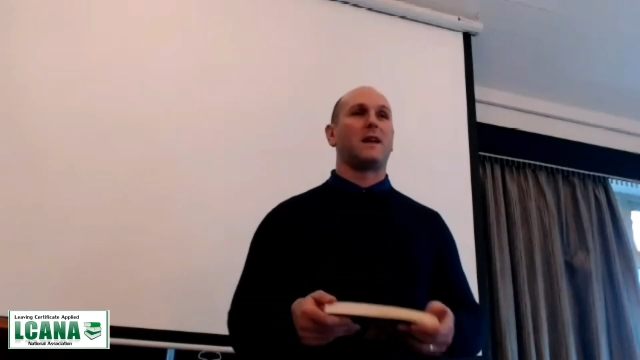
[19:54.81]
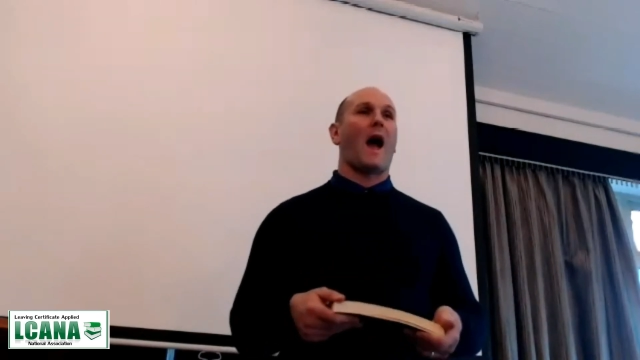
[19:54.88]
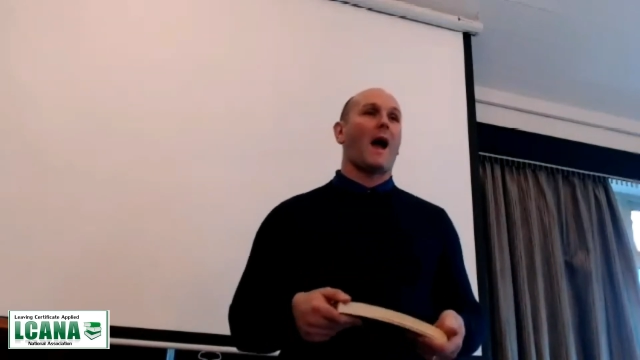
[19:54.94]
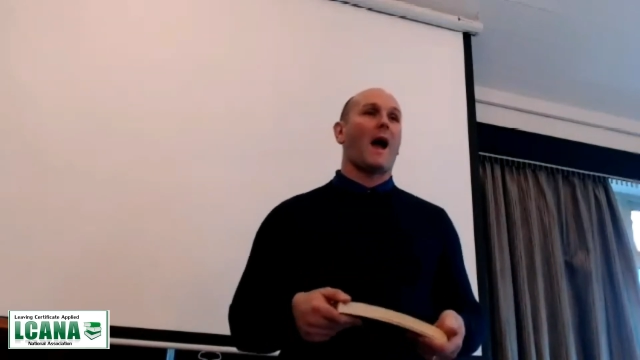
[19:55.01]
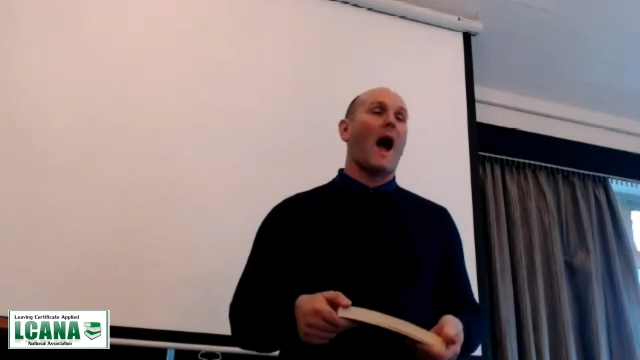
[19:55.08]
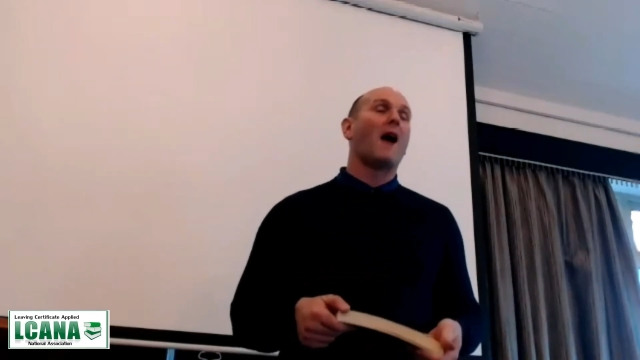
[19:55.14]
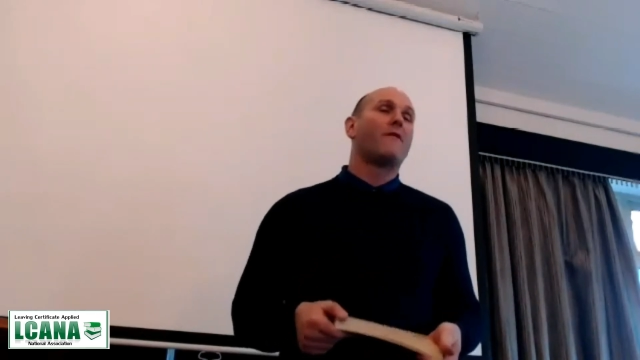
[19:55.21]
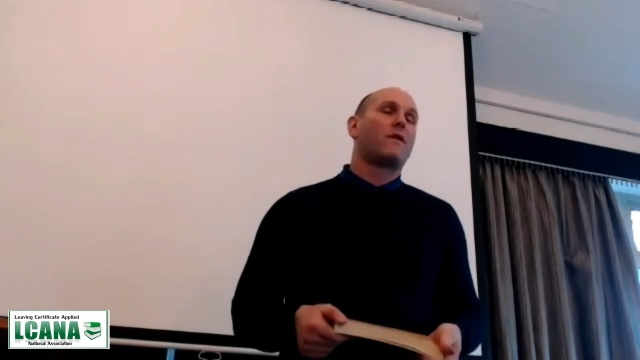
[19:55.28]
you
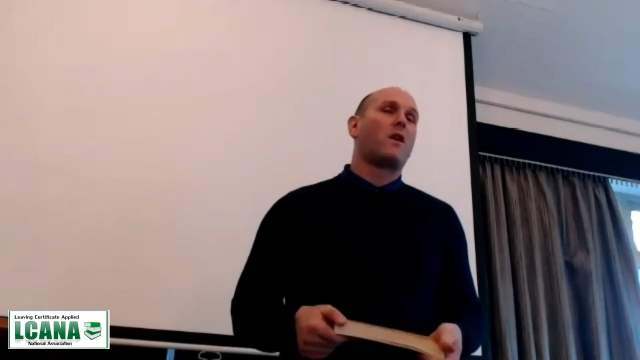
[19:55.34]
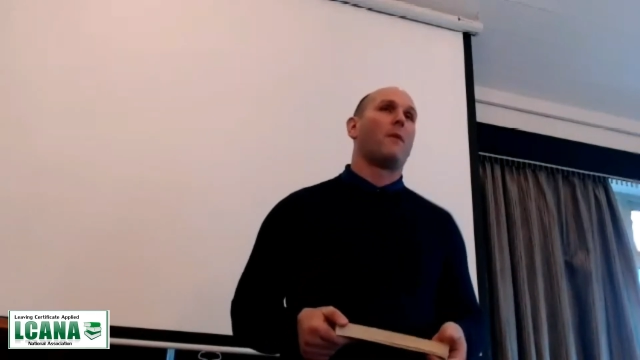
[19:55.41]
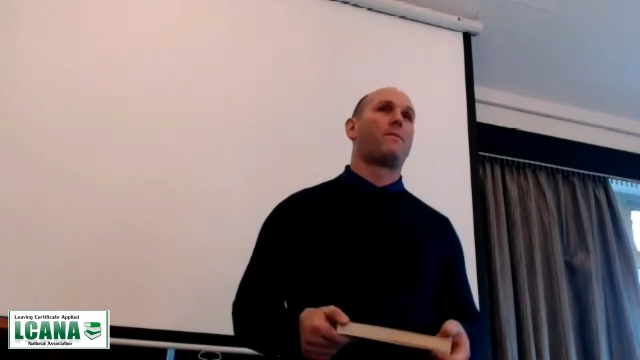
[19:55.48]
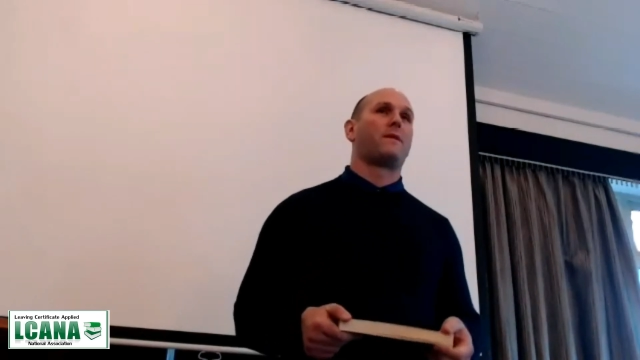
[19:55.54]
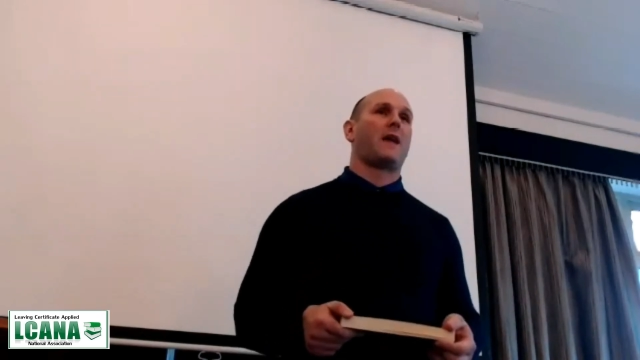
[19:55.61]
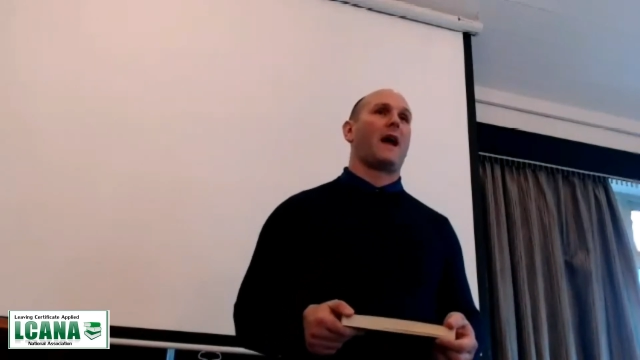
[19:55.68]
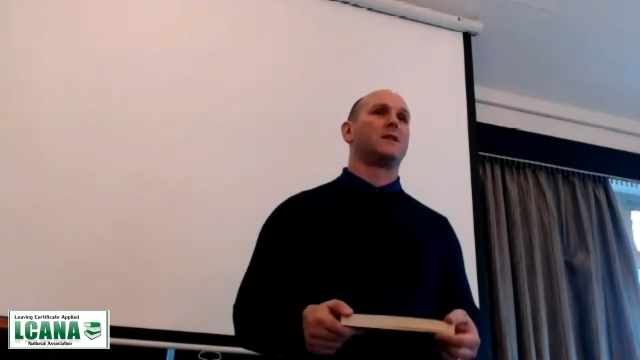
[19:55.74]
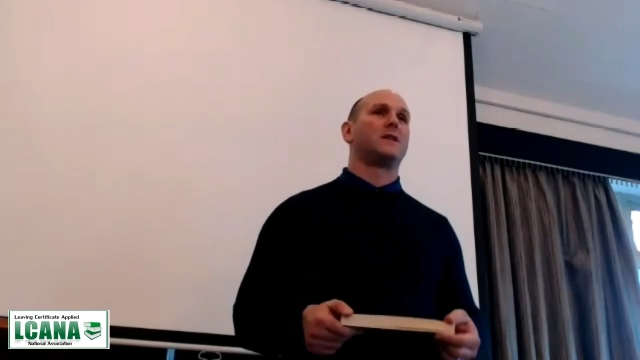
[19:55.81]
have got
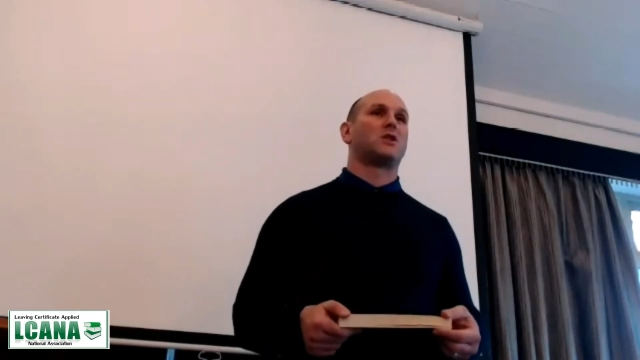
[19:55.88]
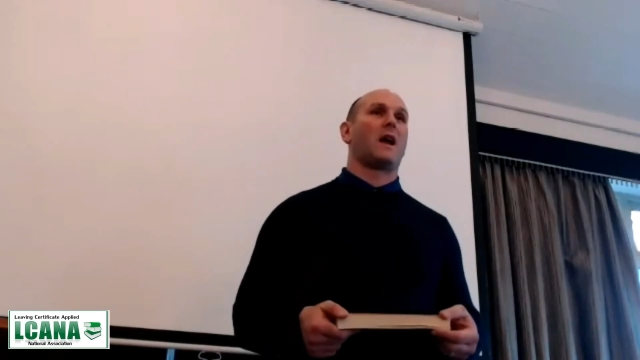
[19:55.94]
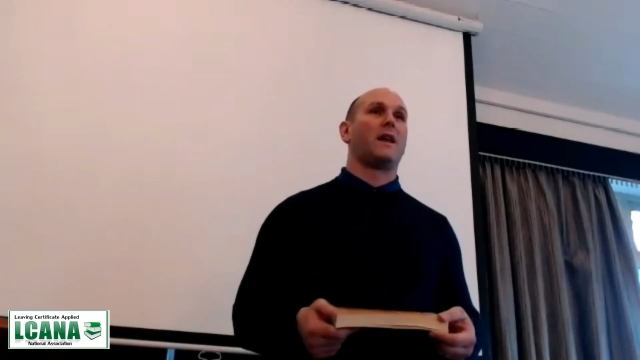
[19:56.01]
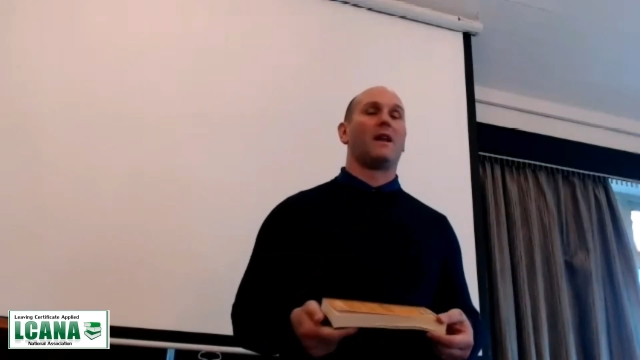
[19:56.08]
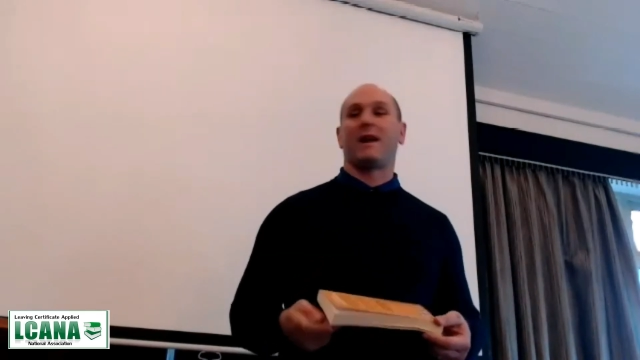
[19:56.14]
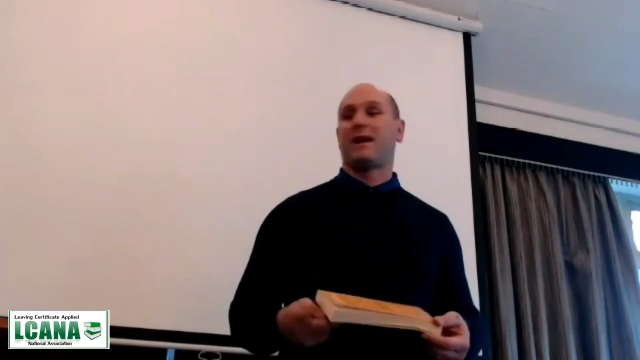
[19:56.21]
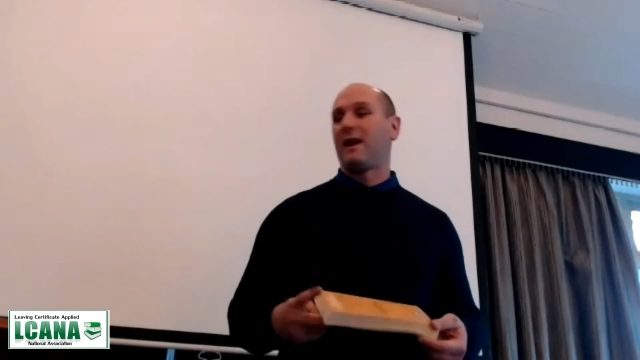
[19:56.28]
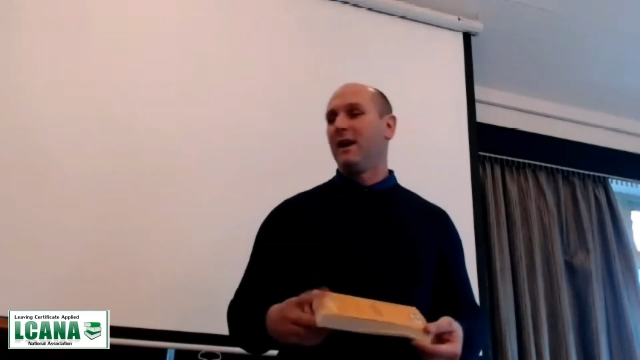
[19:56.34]
potential.
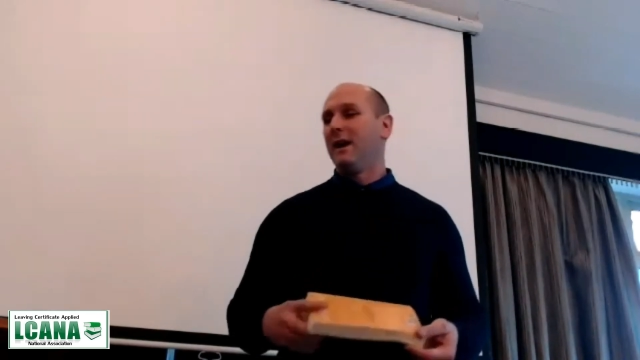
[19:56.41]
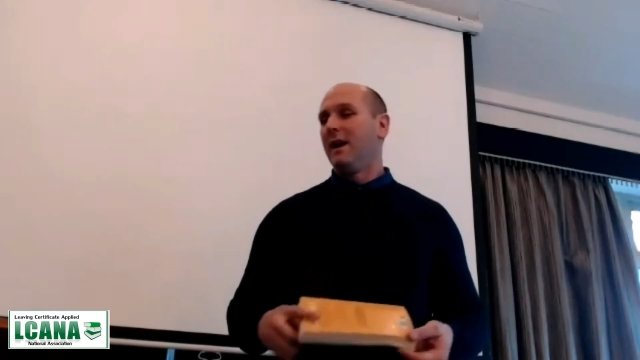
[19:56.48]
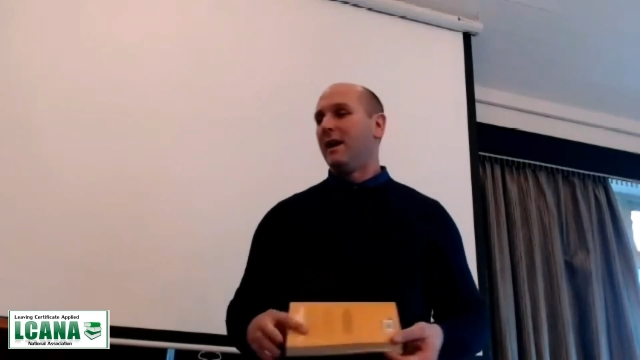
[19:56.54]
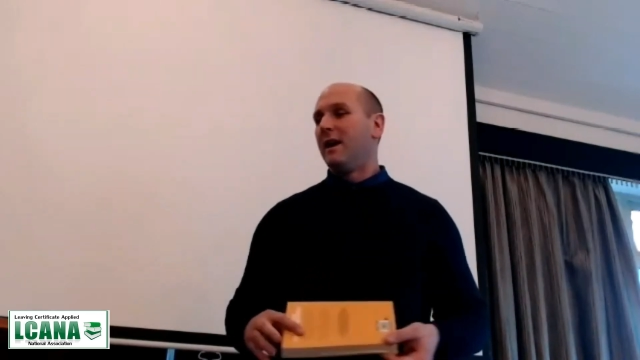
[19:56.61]
And like,